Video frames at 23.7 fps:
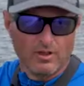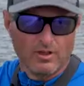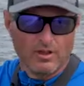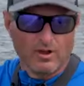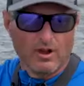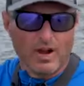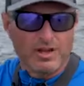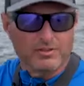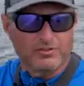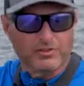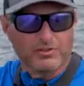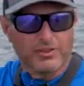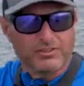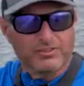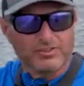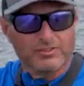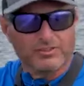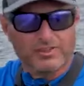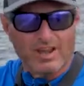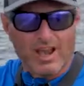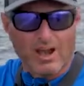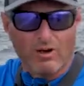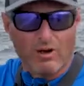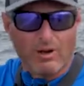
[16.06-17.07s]
All right, so this
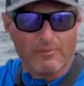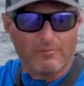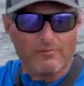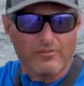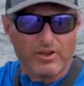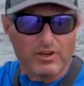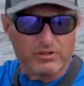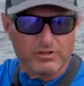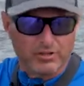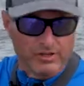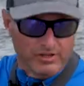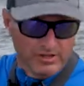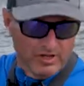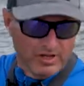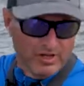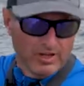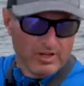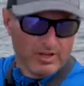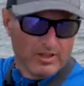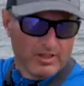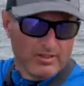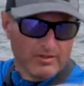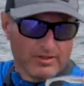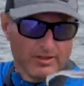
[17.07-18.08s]
is how I'm fishing
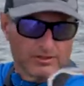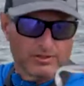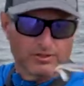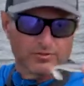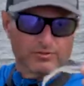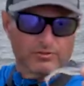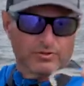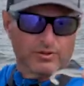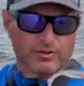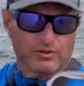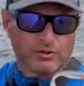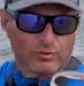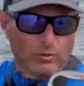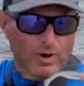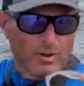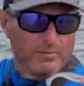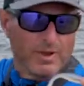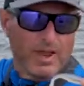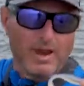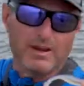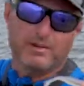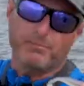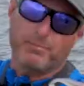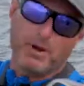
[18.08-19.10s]
this swim
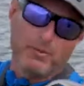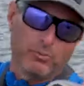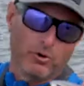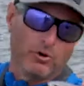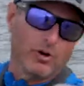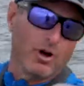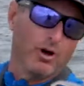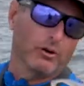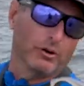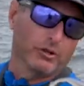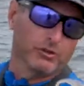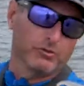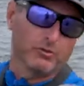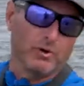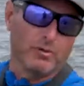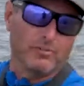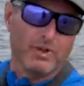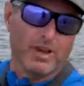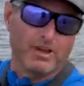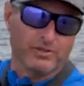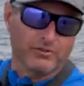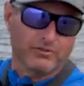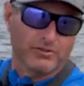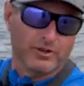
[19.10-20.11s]
bait. People call it a swim
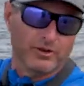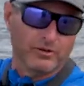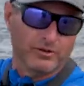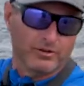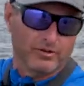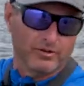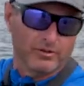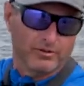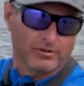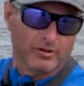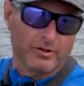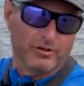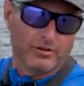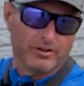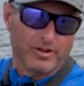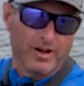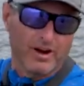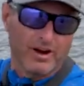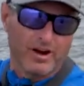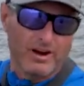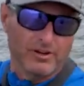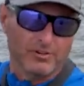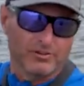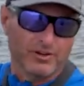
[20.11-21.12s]
bait in certain
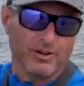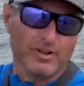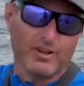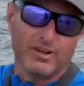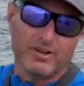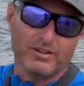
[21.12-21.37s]
areas.